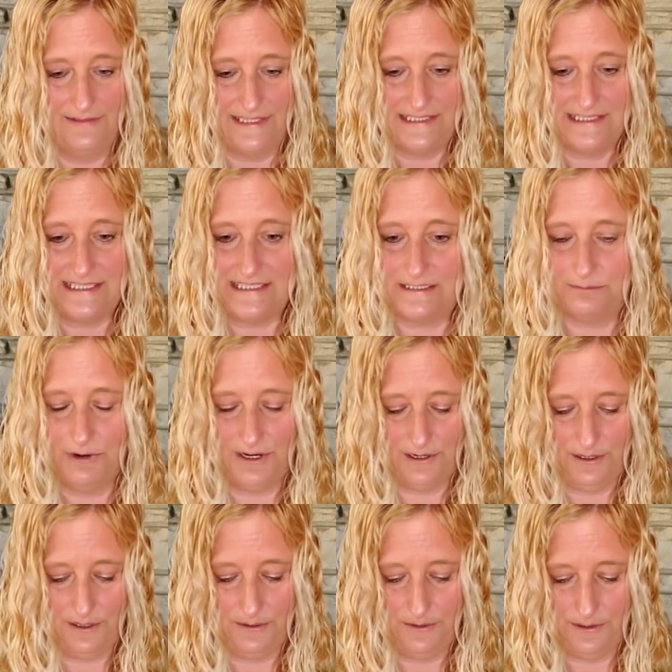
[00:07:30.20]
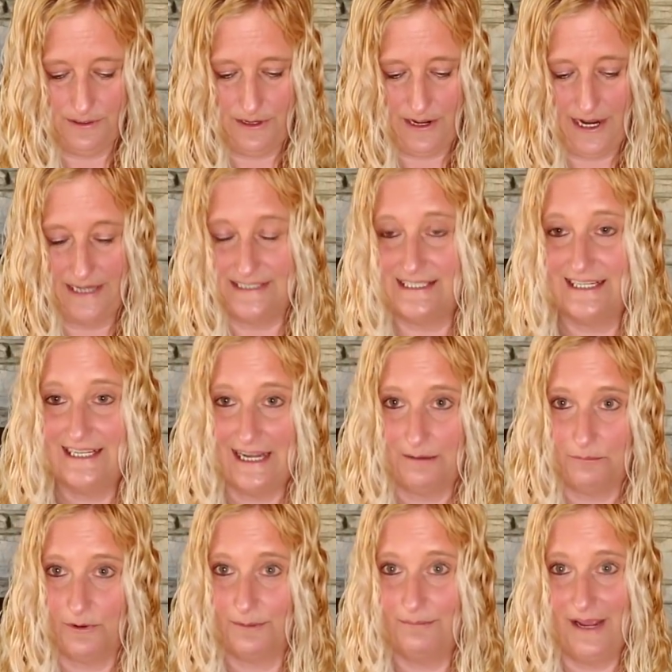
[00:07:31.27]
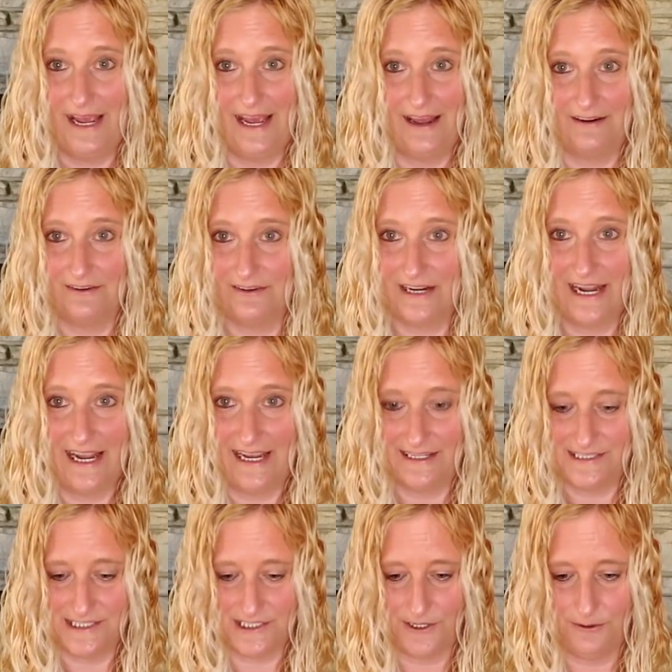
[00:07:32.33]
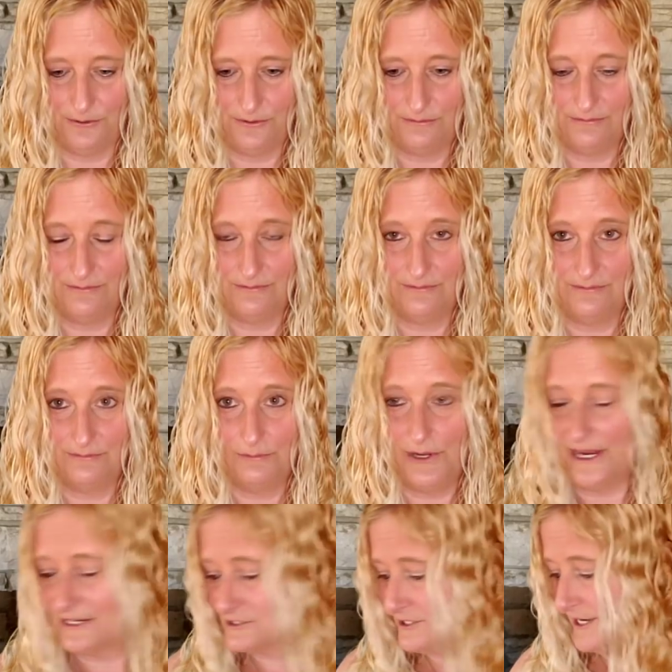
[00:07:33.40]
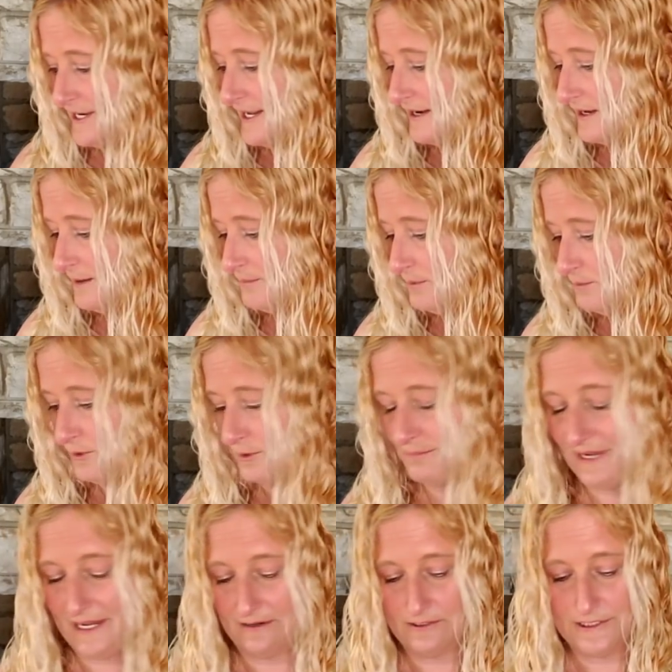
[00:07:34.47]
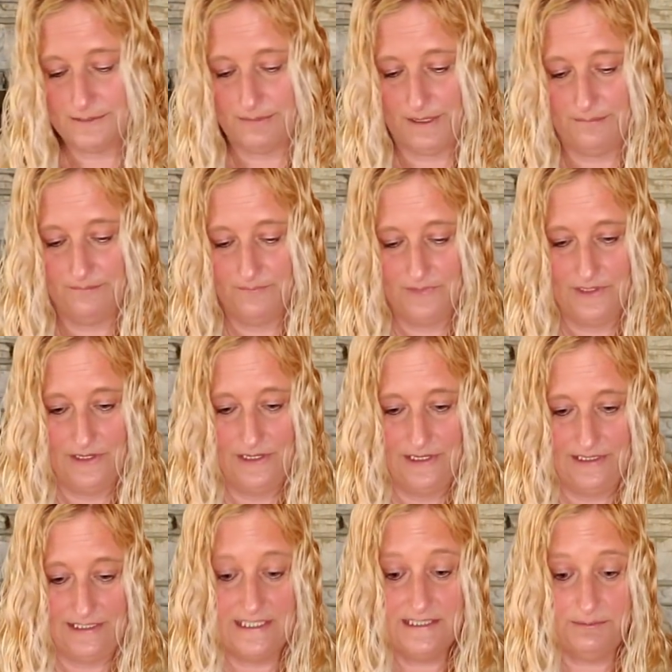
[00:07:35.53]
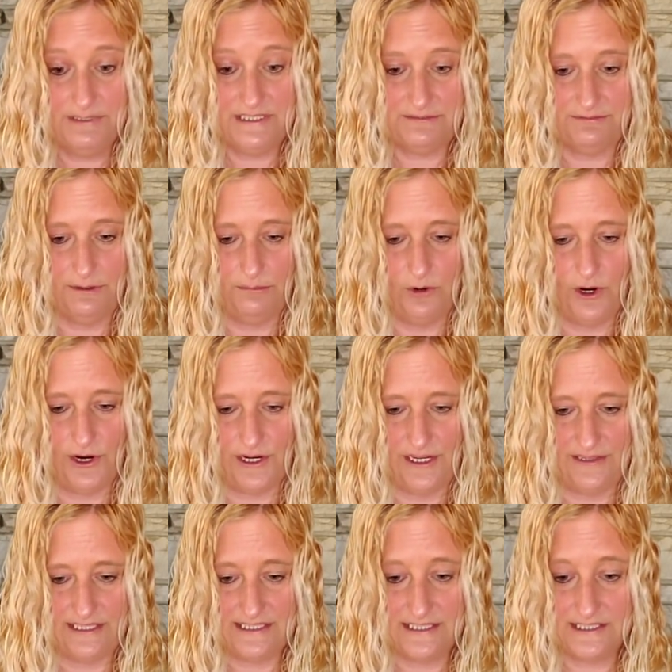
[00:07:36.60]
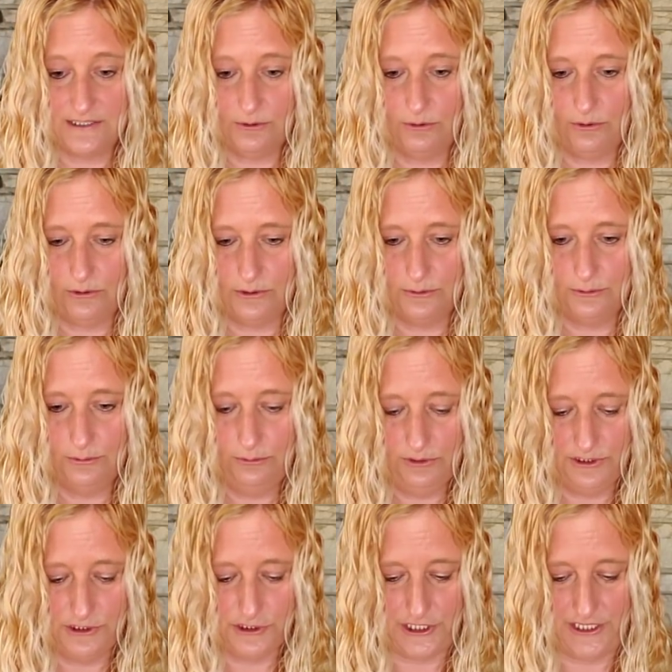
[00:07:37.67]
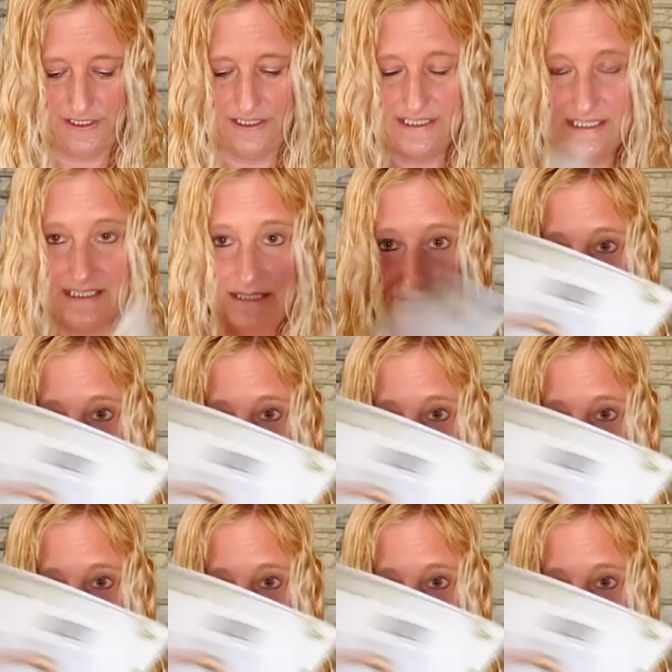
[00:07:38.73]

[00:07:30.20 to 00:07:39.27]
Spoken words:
This is one of, I did get one pattern. I had to. Well, actually, I got a couple more patterns, but this was from Mark, and this is called Eulogy, and this is